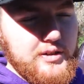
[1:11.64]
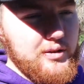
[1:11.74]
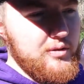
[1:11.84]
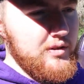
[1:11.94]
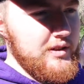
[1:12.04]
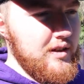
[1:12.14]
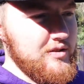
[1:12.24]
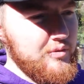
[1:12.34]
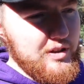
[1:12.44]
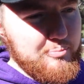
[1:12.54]
deal. It
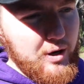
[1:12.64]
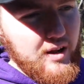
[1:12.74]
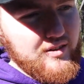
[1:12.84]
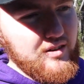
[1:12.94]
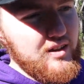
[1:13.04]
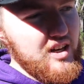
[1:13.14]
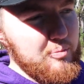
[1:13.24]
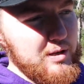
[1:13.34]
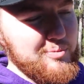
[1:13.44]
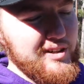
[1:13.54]
doesn't really bother a lot
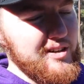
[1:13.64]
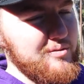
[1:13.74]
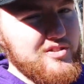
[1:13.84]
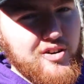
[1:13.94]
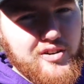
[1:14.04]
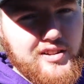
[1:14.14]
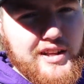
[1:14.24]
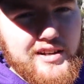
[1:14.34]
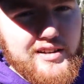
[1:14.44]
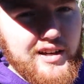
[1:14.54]
of people. I don't start it
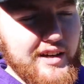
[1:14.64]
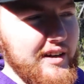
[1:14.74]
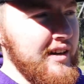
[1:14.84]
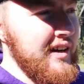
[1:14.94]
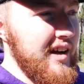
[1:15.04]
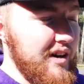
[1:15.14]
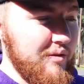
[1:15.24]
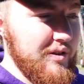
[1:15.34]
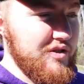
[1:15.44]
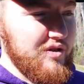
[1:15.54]
late at night. I
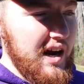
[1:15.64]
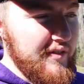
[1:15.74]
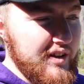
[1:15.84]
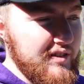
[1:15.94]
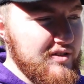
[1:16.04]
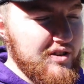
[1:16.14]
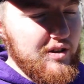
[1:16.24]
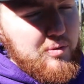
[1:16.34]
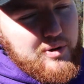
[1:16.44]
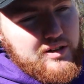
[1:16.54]
don't really drive it.
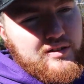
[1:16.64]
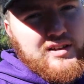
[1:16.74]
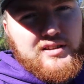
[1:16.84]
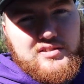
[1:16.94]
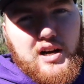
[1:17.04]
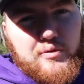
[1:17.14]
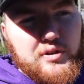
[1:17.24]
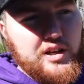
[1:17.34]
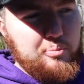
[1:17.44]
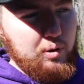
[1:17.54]
So, I mean, it's not
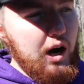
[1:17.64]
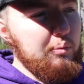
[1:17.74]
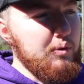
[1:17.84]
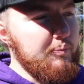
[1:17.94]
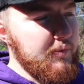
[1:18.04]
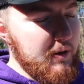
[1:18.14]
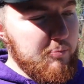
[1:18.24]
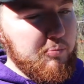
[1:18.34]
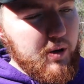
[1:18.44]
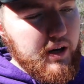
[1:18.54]
really a problem.
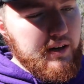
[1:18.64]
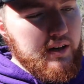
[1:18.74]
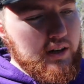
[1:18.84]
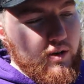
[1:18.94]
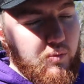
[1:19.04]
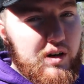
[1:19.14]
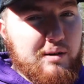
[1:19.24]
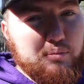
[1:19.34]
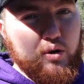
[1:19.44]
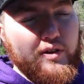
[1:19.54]
But where
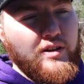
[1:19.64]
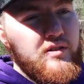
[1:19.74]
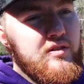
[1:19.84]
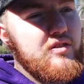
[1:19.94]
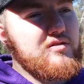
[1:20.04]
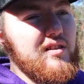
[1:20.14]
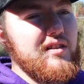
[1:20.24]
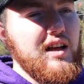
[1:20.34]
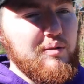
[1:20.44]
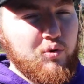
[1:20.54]
I'm moving, there's a
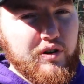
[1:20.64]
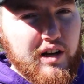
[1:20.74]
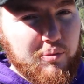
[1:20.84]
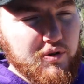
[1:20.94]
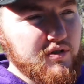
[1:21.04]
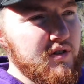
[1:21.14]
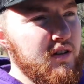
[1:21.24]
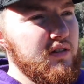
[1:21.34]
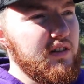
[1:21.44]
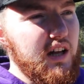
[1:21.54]
lot more neighbors,
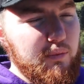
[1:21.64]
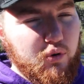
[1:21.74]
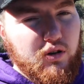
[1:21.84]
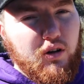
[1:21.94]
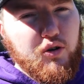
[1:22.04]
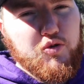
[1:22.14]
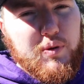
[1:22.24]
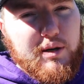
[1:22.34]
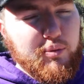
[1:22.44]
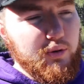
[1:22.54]
a lot more close
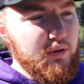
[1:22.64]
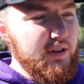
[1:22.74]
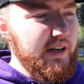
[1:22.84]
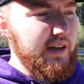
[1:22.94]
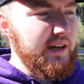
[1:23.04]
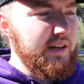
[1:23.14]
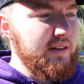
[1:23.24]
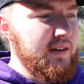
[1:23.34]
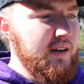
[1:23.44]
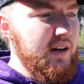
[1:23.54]
people,
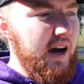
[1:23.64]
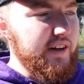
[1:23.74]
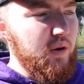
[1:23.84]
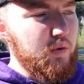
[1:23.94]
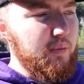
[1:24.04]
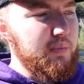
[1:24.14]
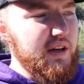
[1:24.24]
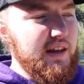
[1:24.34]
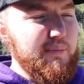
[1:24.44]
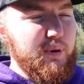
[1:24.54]
and I don't want to
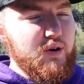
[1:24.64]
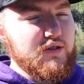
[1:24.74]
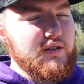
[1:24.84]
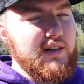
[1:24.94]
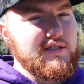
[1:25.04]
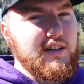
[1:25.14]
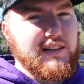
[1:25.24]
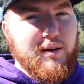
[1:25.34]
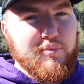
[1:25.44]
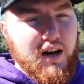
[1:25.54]
be that person that's got
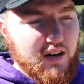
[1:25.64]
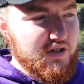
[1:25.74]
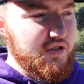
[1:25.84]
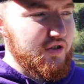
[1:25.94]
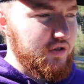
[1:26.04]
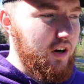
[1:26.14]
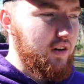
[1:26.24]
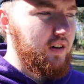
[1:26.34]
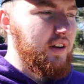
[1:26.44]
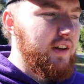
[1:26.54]
that obnoxious truck